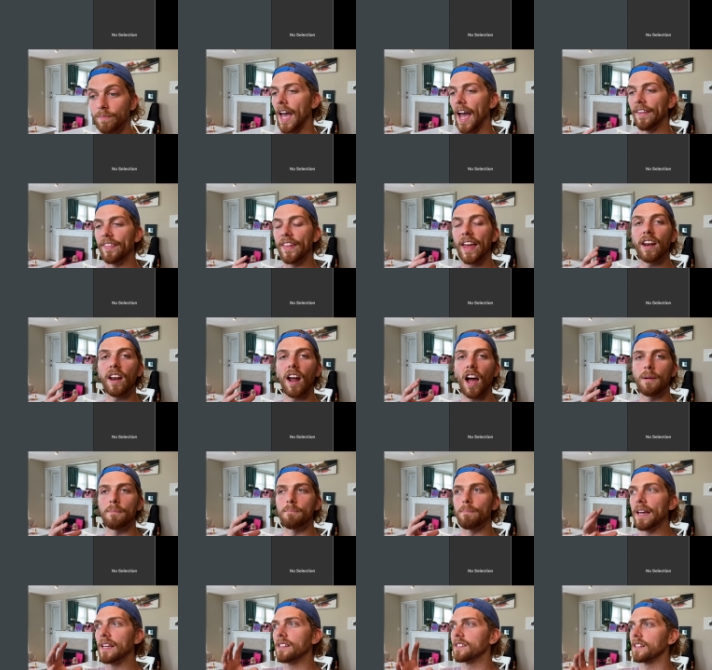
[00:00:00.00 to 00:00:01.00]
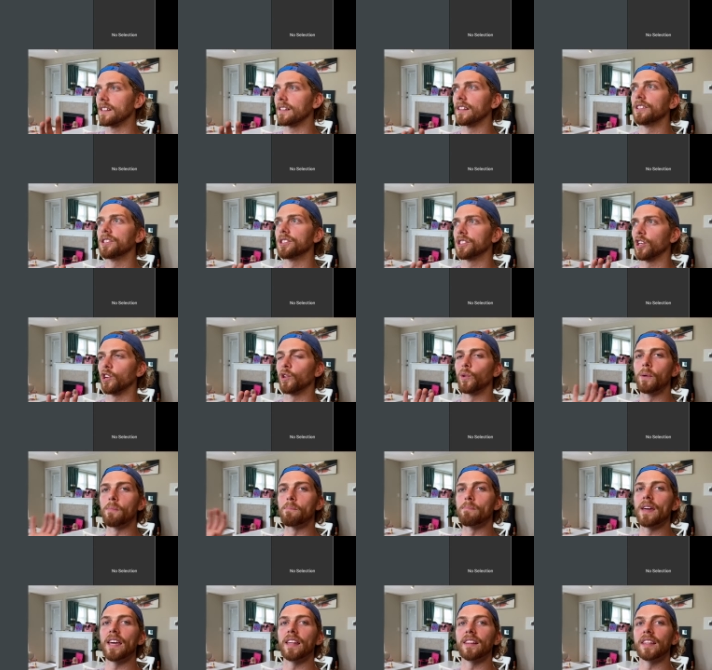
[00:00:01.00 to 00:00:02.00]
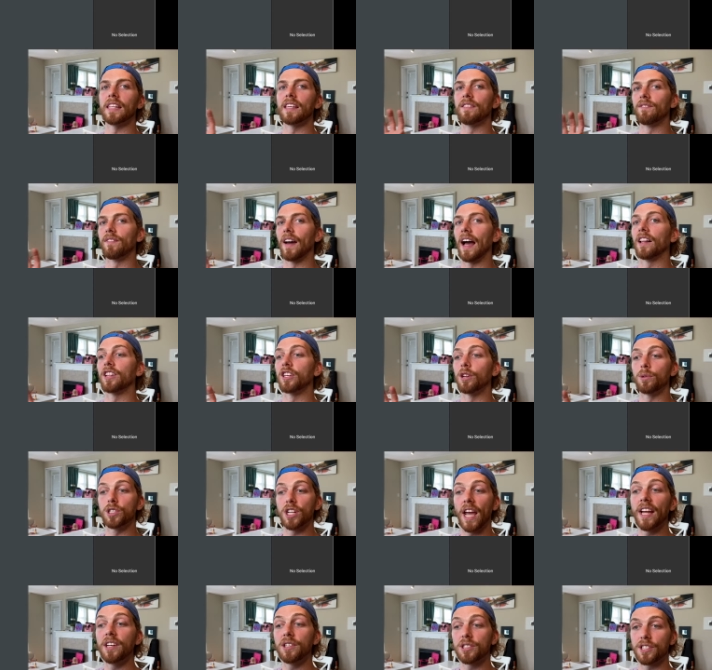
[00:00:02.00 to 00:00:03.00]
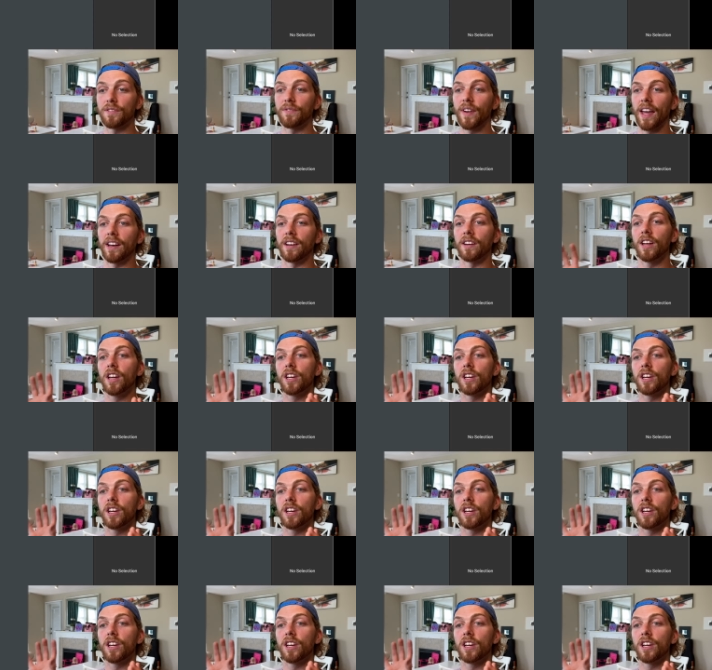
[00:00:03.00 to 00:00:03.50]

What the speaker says: and then I'm basically just going to emit the value changed event